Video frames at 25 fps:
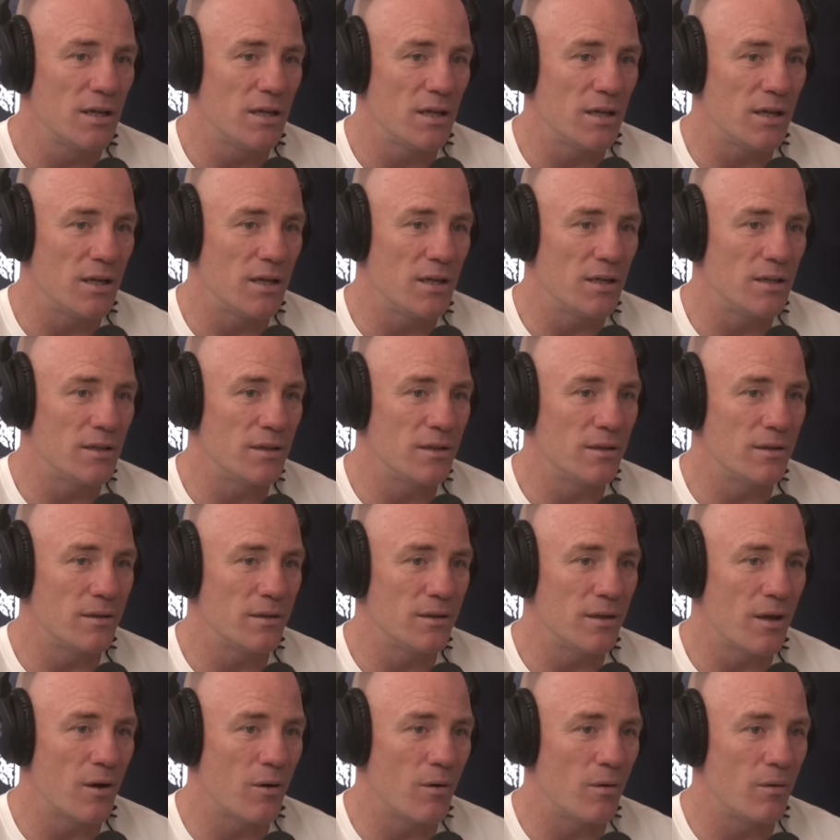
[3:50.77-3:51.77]
and
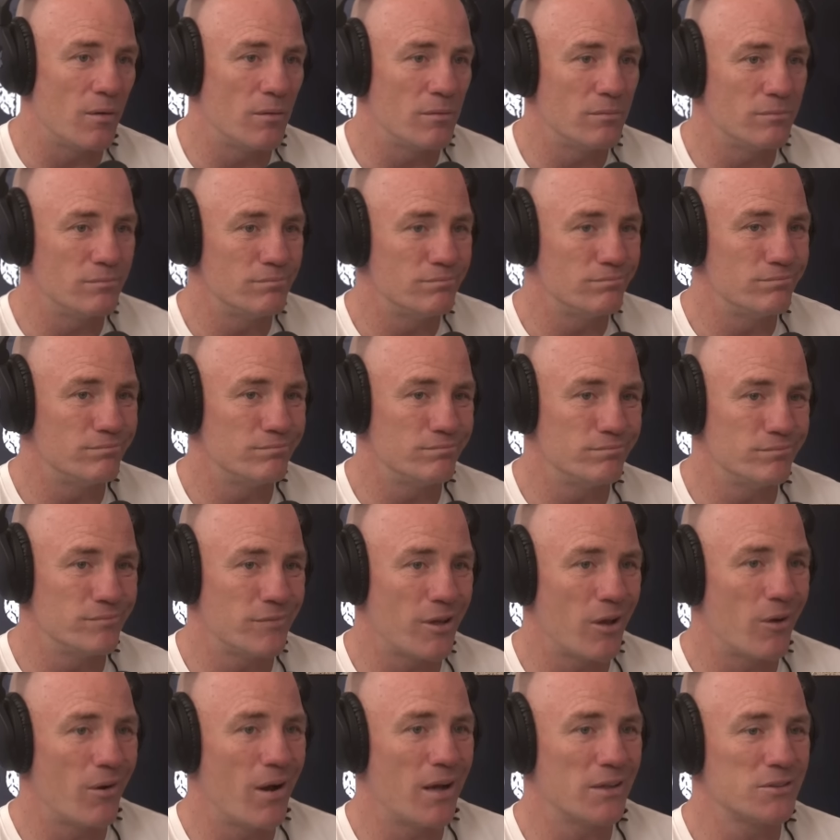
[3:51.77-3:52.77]
they'll
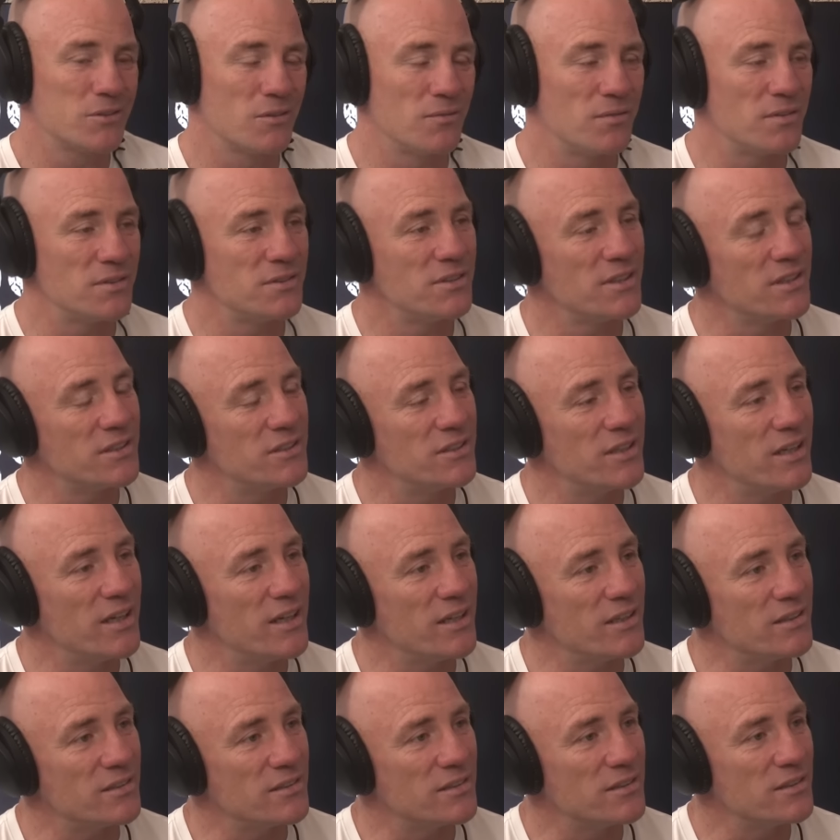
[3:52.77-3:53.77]
they'll ask him for six
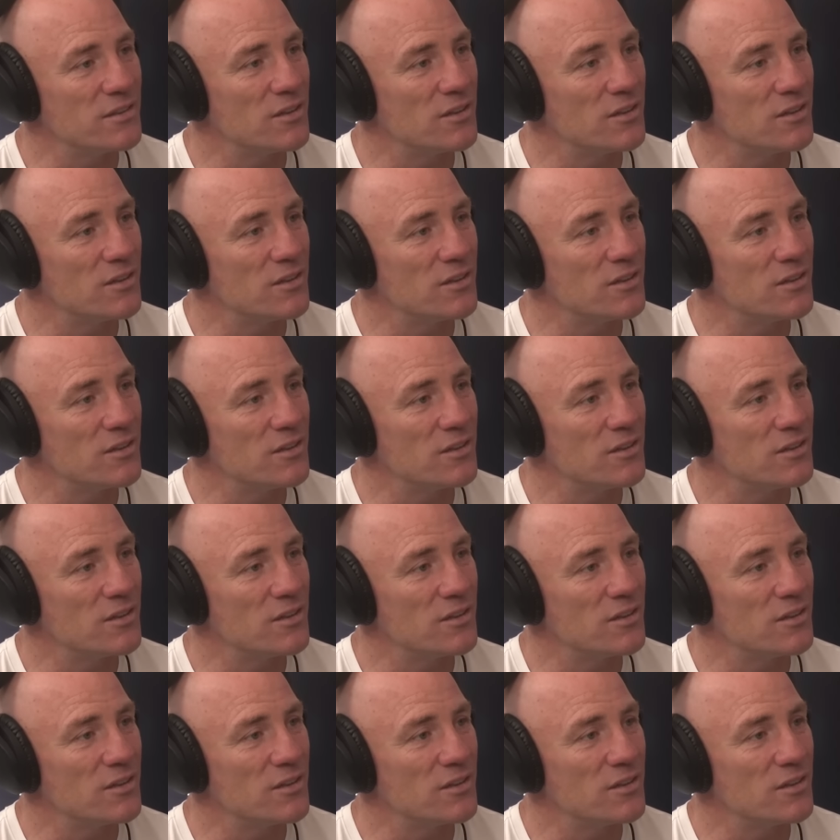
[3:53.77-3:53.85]
years.